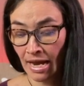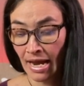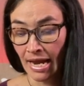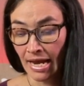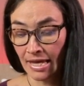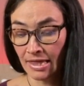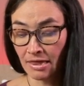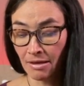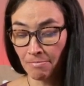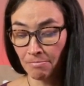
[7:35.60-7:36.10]

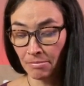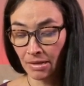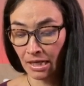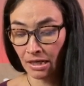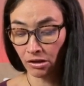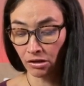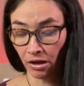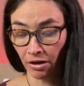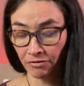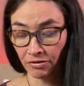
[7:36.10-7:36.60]
In the
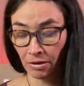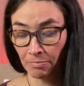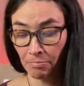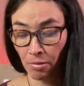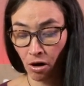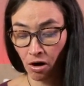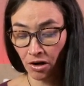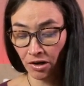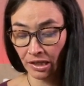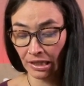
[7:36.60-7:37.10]
middle of the
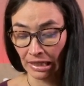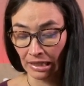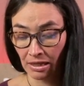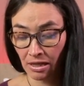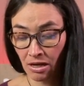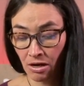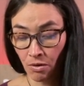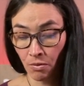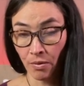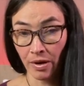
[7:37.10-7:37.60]
party,
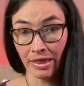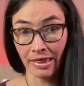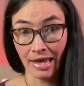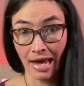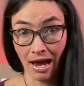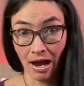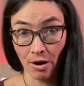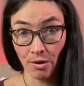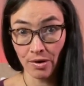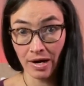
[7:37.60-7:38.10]

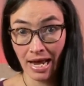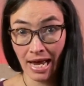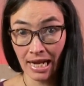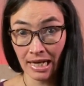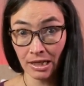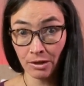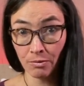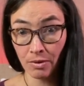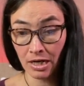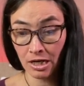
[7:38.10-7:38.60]
without
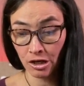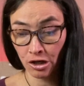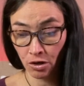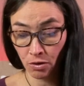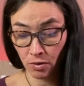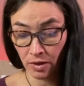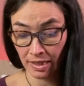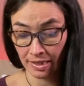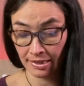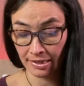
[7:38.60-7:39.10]
anyone
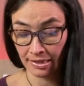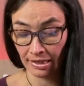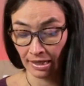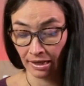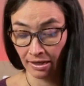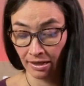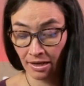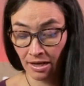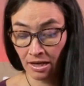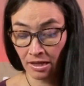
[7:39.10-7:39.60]
noticing,
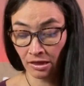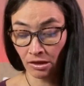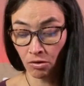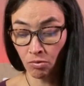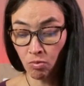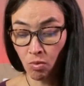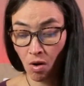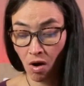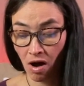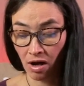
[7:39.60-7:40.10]
the
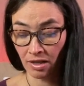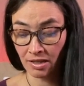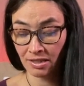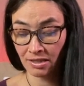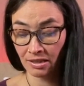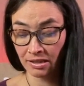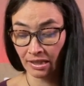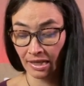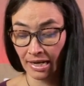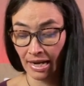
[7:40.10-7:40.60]
wok
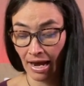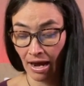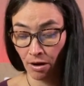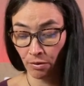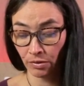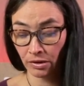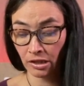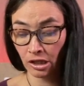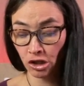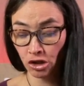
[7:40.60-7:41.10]
slid
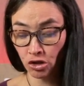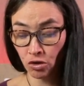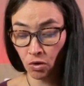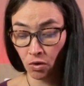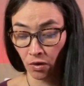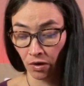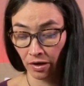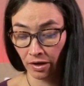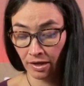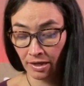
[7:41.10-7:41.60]
out the
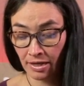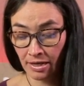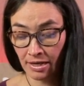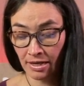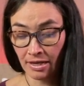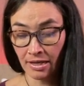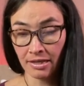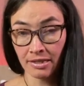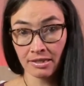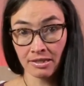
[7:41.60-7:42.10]
door.
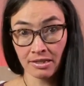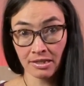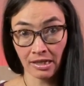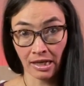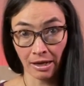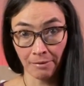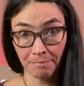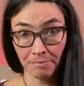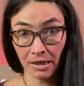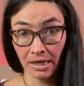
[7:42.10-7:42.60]

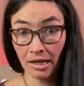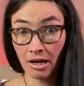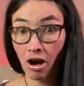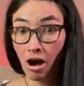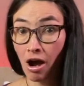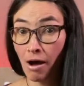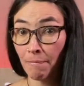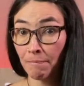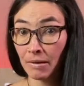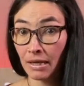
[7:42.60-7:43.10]

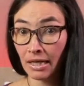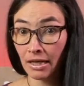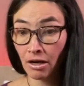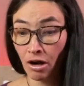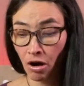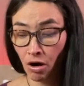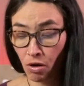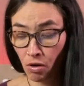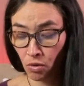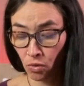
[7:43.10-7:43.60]

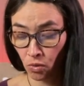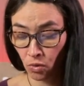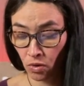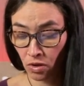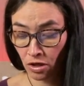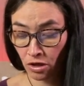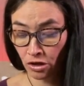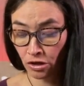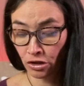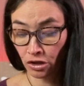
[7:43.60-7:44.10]
"Skippity-hoppity-ho,
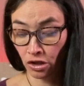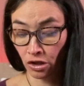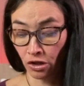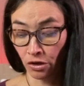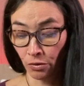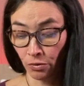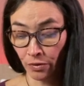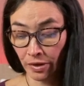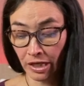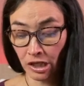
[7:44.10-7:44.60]
to the
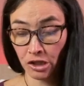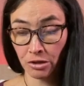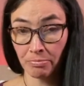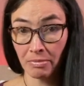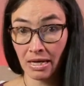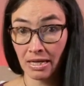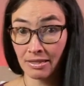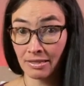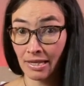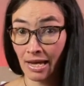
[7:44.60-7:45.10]
rich
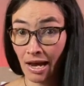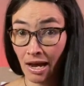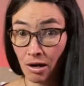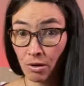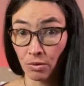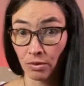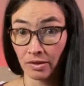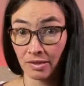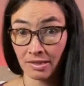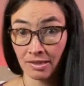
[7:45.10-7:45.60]
man's
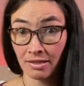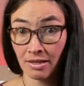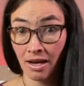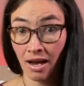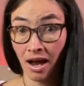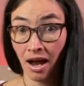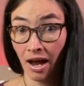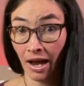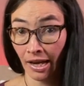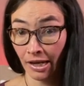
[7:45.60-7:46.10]
house
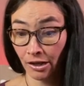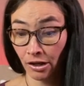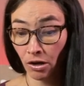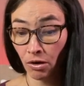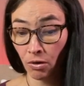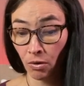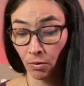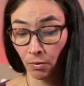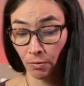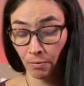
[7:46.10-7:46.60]
I
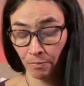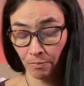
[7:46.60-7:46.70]
go."